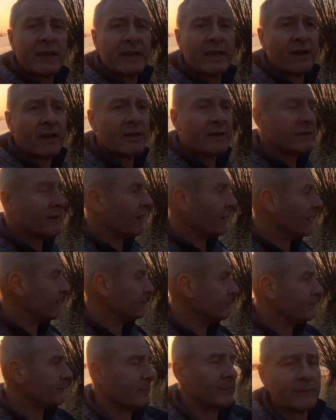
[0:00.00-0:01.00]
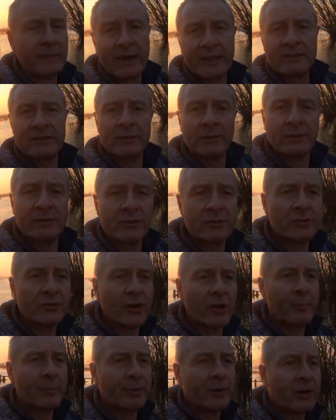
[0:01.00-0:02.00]
thing. I had you on the
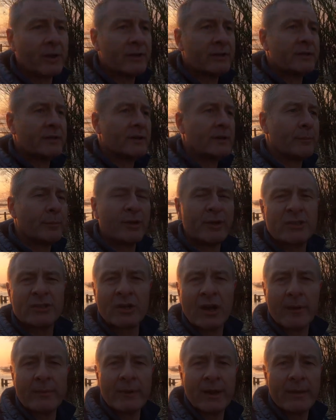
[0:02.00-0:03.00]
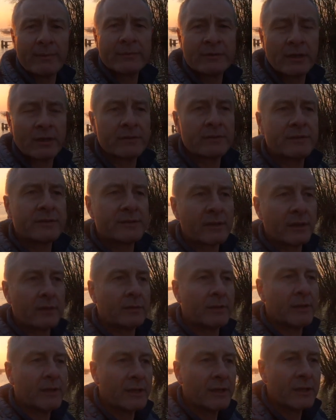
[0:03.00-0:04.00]
tripod, put a time lapse on,
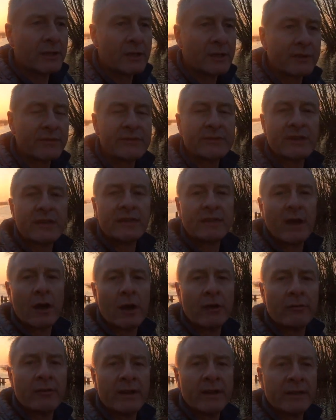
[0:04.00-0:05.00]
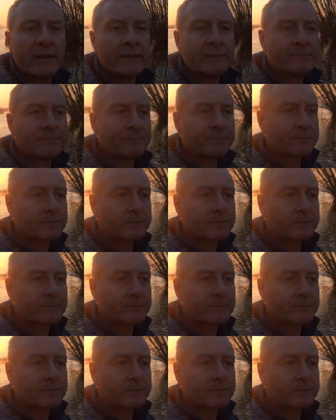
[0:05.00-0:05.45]
so you'll have seen that already.